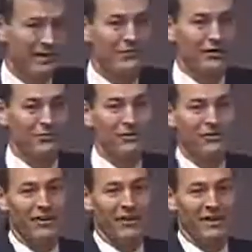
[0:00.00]
In fact, we
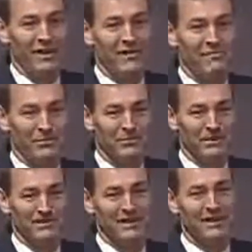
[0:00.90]
find that helpful
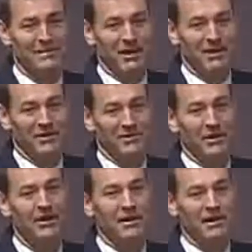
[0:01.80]
because think about it.
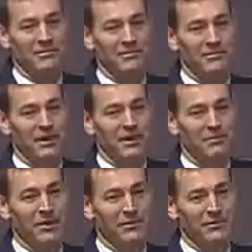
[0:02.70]
A
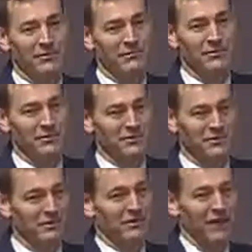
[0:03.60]
diabetic should be
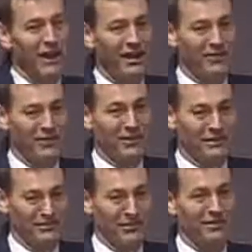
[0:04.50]
considered high
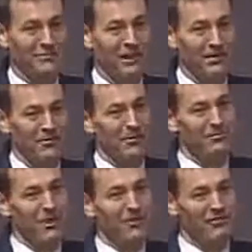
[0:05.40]
risk, and you might want to
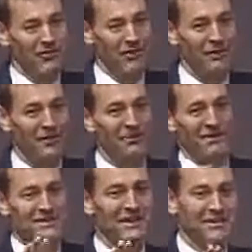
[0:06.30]
modify. I'm
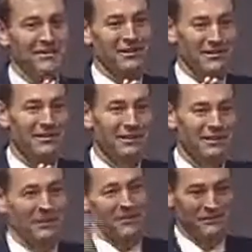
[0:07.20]
not saying you're going to
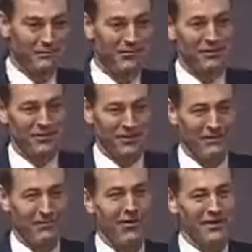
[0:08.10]
let them do whatever
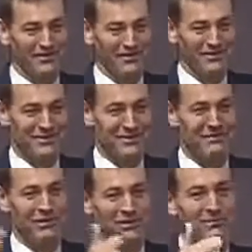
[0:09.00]
they want if they're
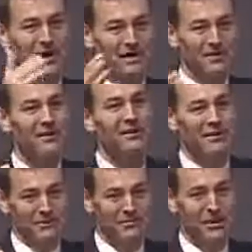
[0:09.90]
0, but you might
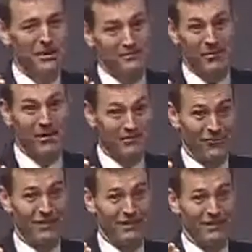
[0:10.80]

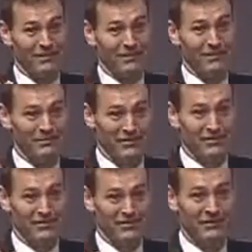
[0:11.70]
modify that a little bit